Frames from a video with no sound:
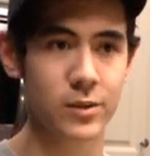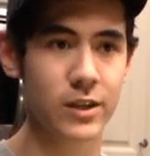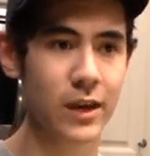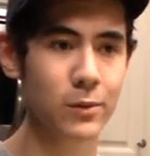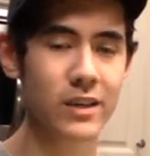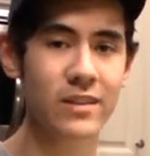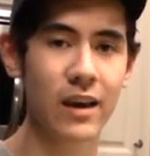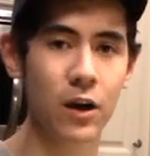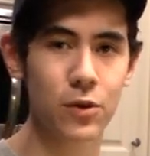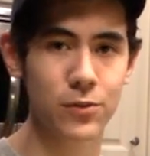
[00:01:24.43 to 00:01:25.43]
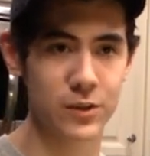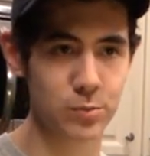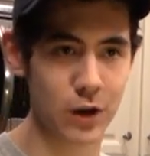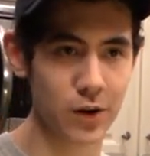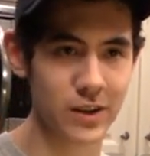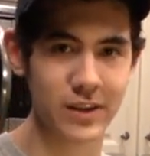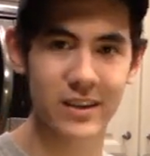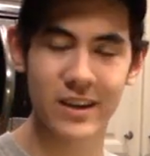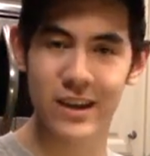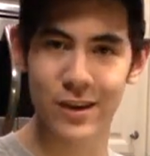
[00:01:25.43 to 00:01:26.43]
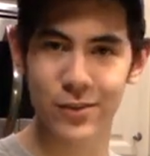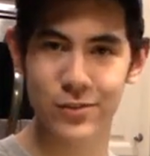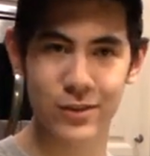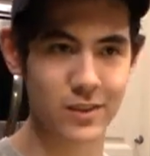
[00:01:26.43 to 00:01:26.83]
You can't really tell if it's browning if